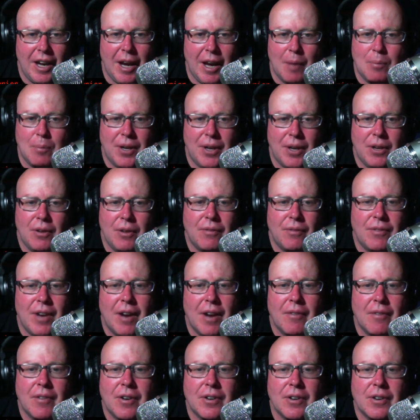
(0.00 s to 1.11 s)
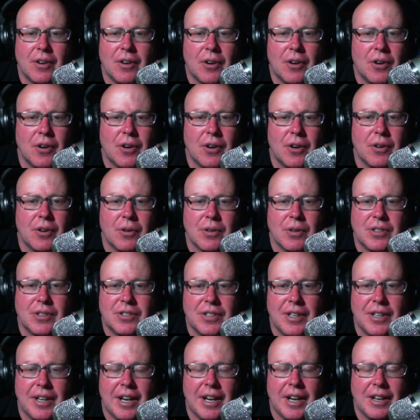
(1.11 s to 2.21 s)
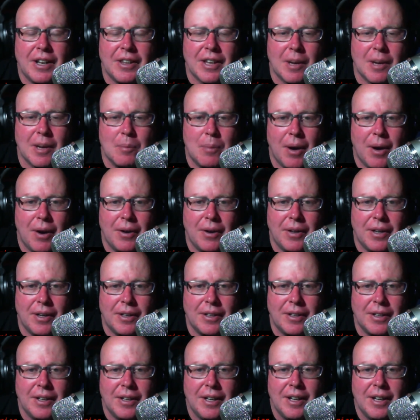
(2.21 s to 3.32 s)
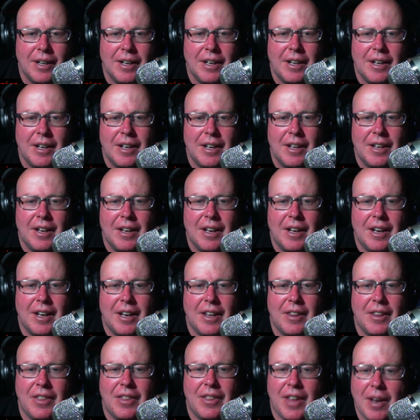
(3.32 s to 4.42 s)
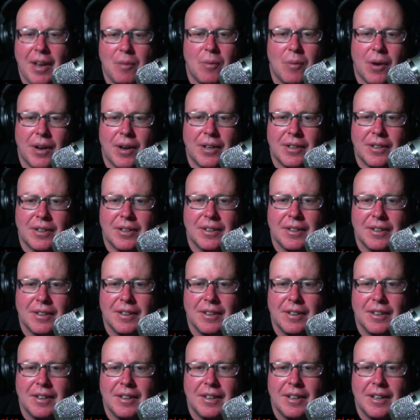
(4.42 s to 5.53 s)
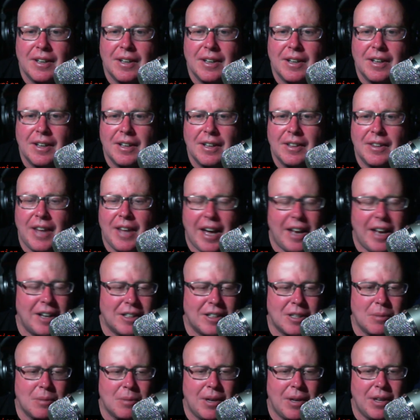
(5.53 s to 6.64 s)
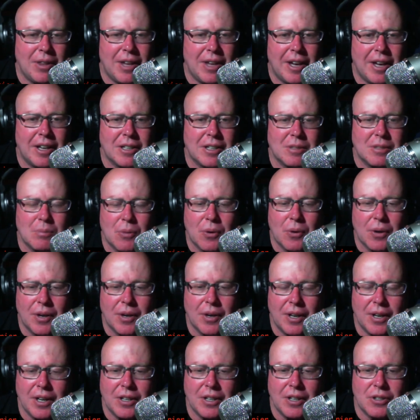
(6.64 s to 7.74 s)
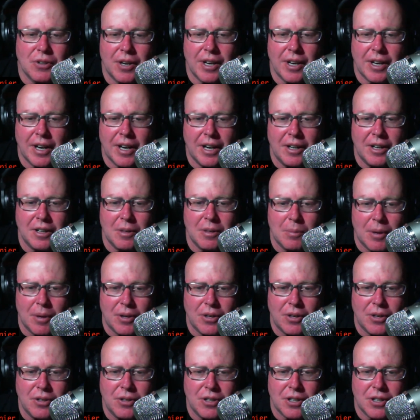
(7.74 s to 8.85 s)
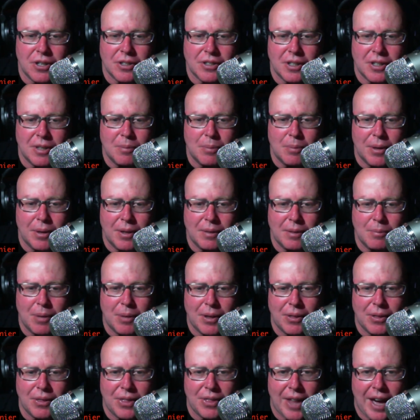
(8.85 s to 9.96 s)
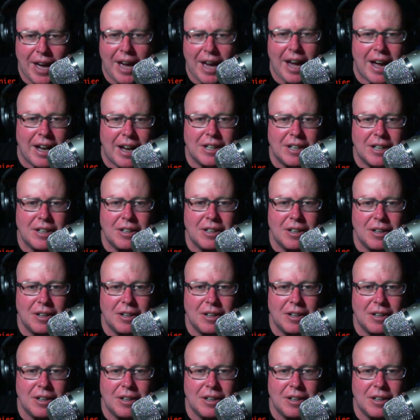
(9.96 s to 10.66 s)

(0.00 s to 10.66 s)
but you've never heard or seen anything about it. Then what? That, to me, that is more intriguing. I don't know about you, Justin, but that,